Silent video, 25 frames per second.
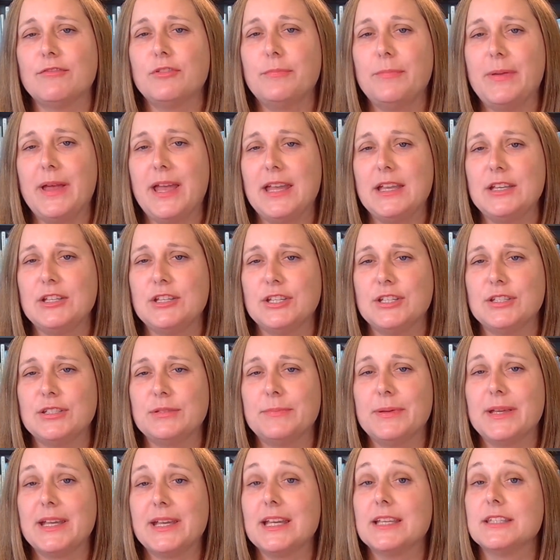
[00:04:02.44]

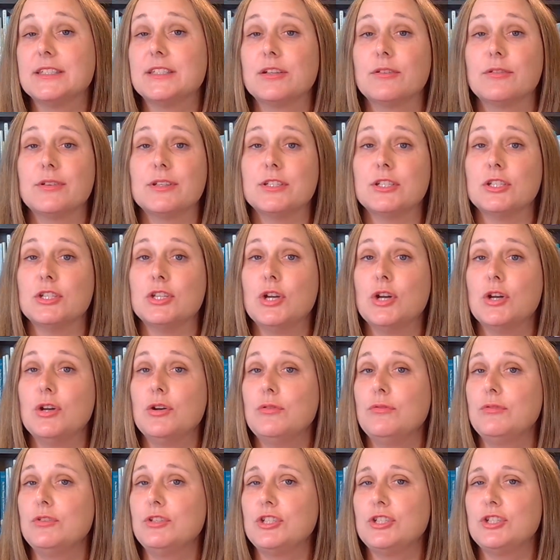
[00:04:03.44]
pages because there is no